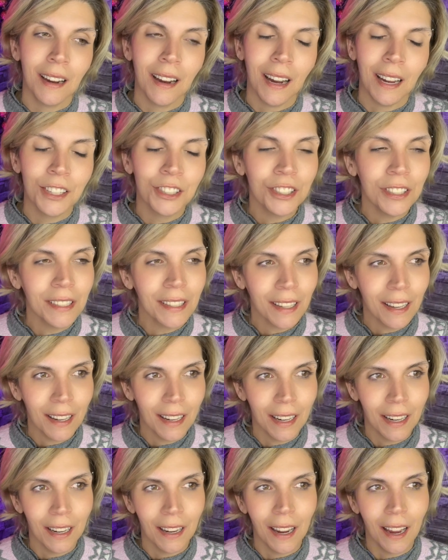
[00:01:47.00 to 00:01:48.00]
I just
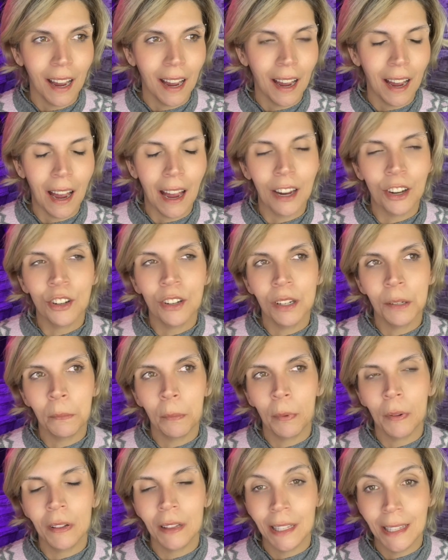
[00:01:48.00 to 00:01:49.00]
kind of, I
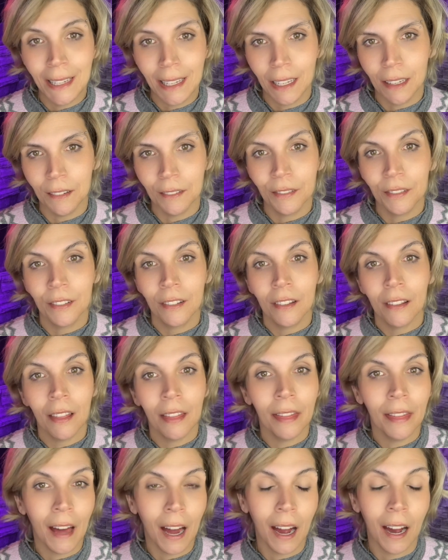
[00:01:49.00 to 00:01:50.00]
couldn't believe
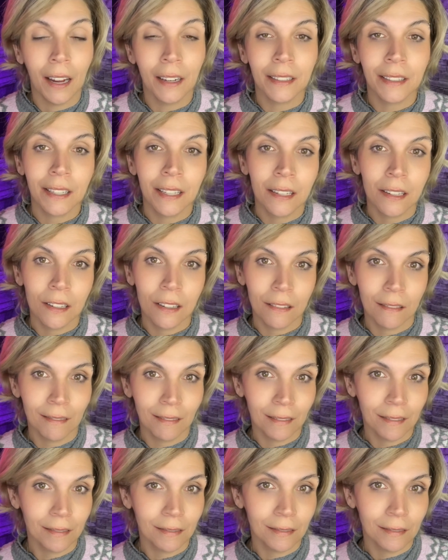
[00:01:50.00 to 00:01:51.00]
that
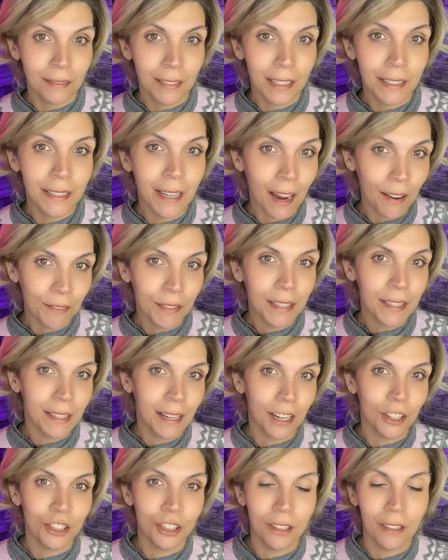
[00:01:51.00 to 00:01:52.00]
the
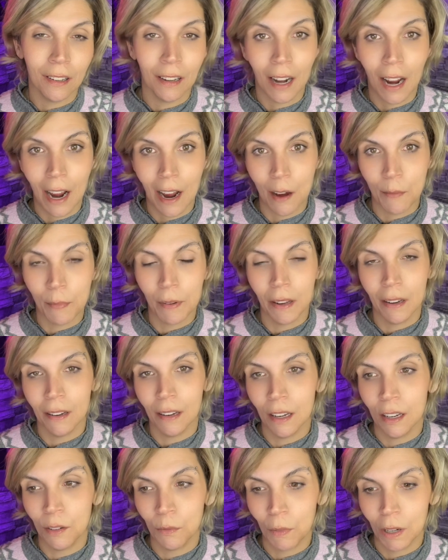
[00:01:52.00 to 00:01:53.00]
devastation that happened
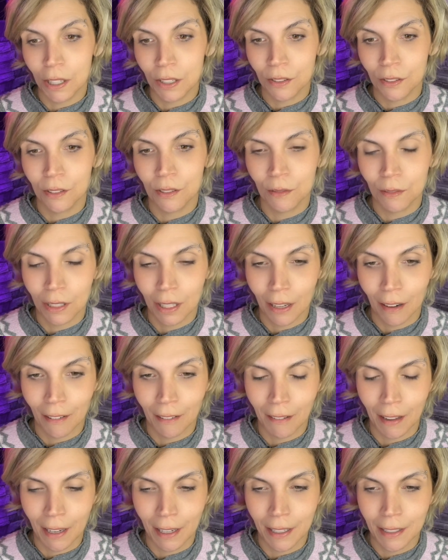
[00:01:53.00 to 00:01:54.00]
in Western North
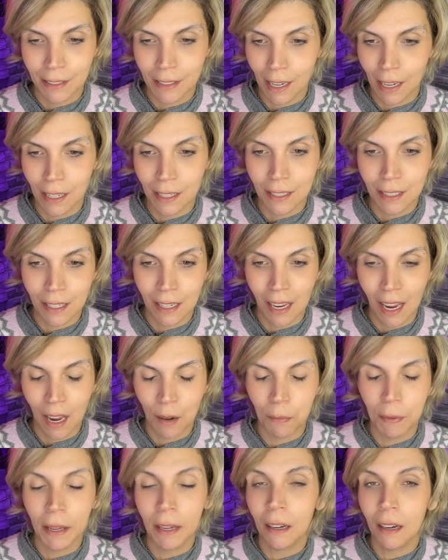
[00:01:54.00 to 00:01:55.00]
Carolina and Tennessee
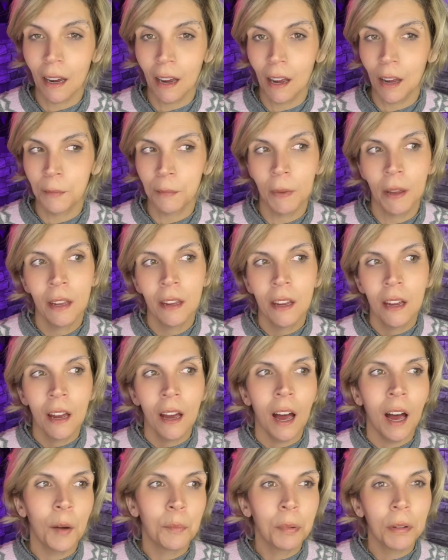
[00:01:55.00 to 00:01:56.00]
had become
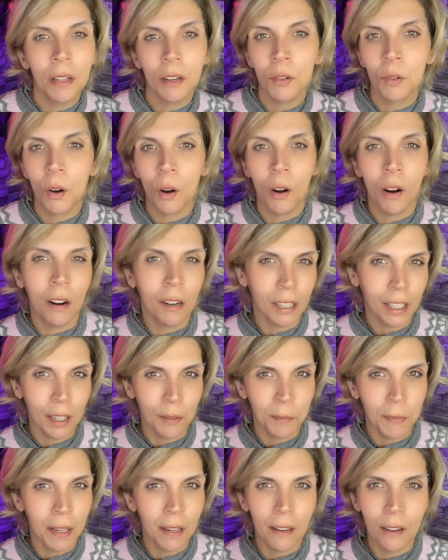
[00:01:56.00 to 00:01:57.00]
a political
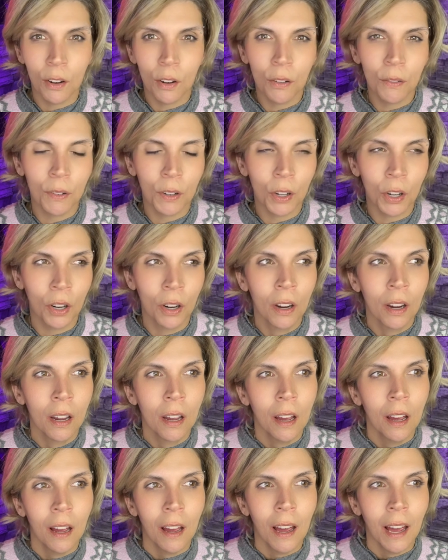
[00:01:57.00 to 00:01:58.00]
argument over
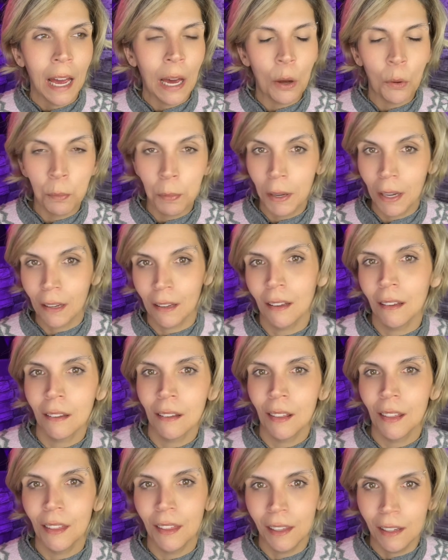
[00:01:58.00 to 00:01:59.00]
helping
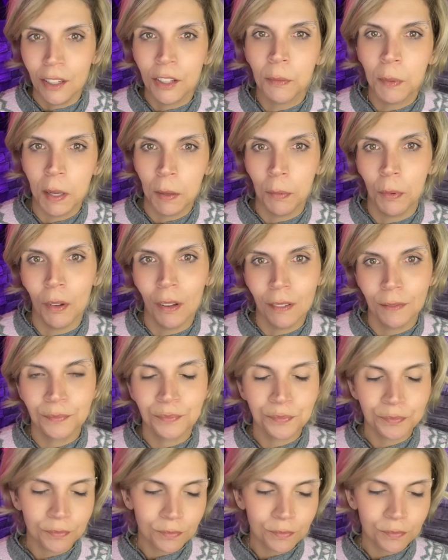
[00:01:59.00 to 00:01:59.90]
these people.